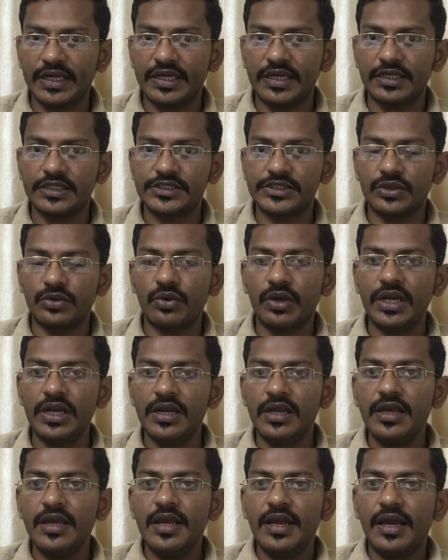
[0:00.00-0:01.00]
castor oil,
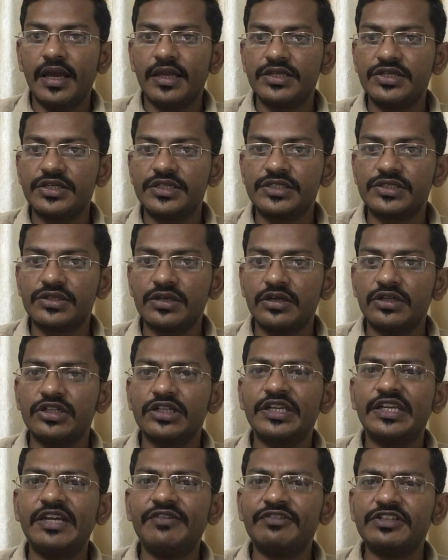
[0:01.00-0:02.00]
and just
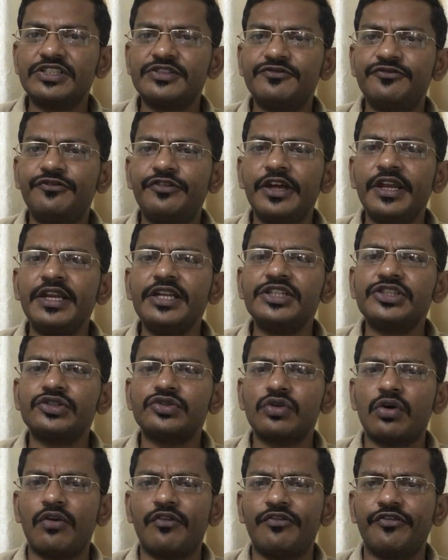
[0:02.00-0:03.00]
give us very
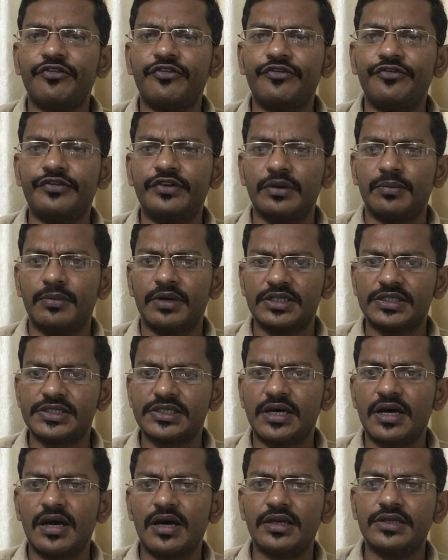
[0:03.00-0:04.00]
soft
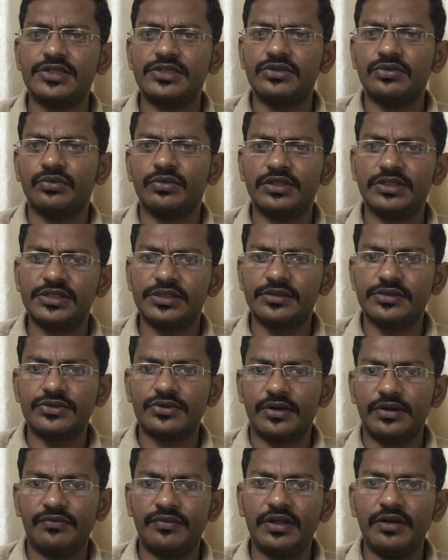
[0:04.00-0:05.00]
massage towards your
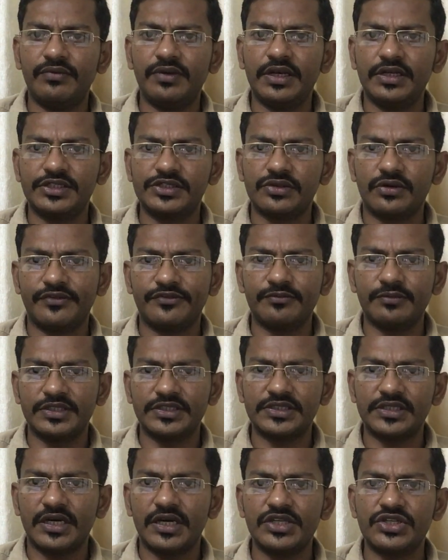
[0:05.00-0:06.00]
joint, very very soft
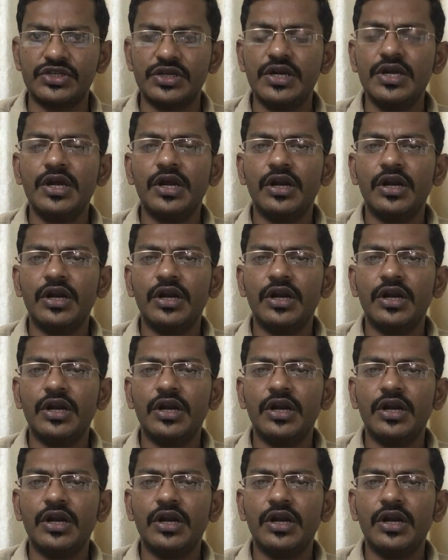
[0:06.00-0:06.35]
massage